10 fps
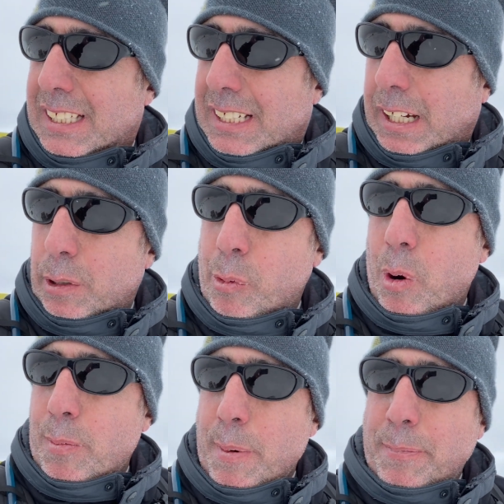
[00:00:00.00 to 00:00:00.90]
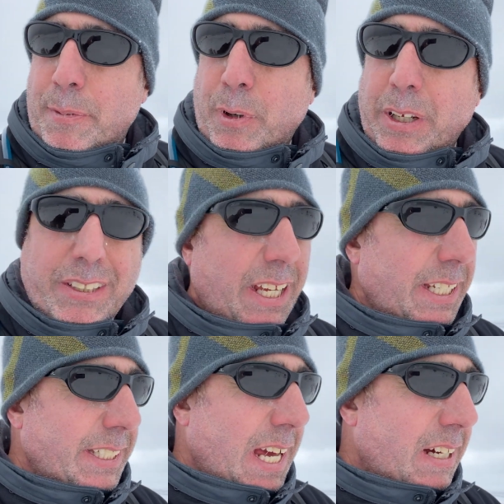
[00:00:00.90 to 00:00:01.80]
I gotta warm up before I start
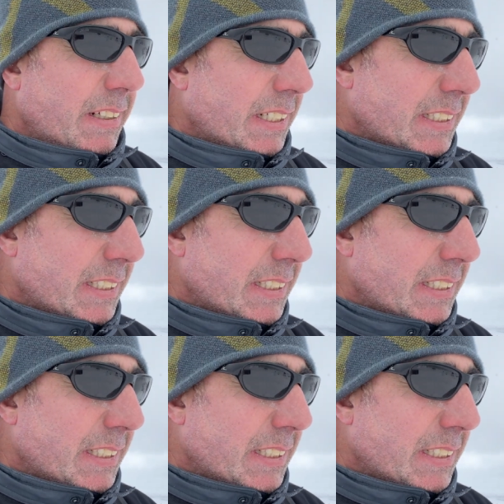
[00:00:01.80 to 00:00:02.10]
heading down.